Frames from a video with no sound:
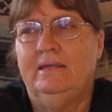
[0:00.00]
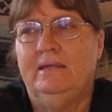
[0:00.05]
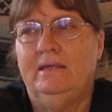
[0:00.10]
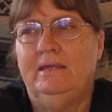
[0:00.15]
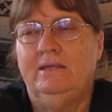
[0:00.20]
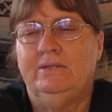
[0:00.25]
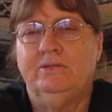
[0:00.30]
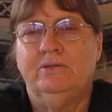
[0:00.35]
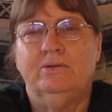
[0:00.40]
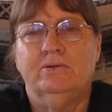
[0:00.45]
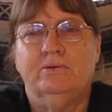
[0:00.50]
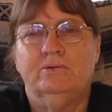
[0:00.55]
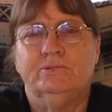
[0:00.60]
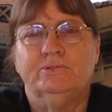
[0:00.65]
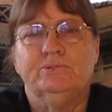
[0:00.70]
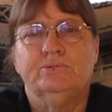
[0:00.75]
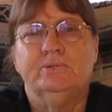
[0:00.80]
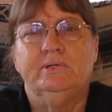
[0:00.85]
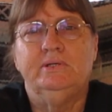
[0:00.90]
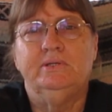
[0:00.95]
It took her
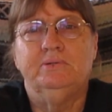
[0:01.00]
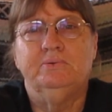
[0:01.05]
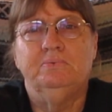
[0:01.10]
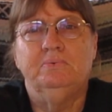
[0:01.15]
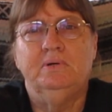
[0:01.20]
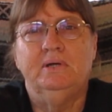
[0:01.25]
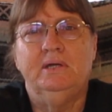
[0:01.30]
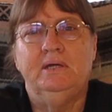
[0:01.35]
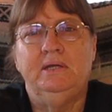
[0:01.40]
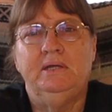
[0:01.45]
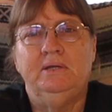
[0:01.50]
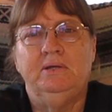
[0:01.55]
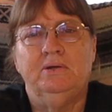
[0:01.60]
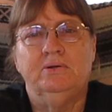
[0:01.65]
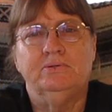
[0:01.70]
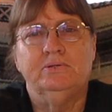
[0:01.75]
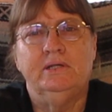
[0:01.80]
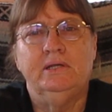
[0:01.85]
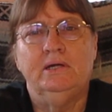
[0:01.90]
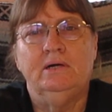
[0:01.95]
strength away.
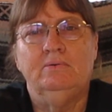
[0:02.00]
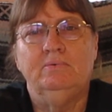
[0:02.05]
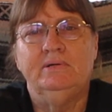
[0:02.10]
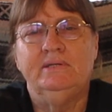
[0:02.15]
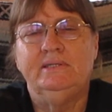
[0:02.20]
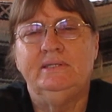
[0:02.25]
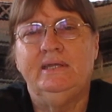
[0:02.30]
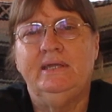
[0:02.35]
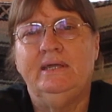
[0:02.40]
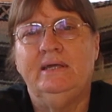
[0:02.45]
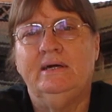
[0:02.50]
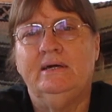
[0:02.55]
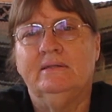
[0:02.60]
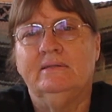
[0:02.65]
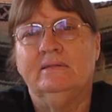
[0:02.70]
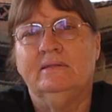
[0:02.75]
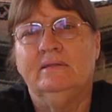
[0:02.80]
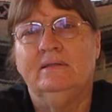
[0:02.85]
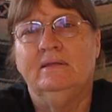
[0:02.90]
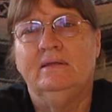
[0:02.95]
Her tail went
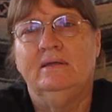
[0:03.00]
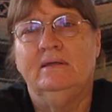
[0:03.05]
down.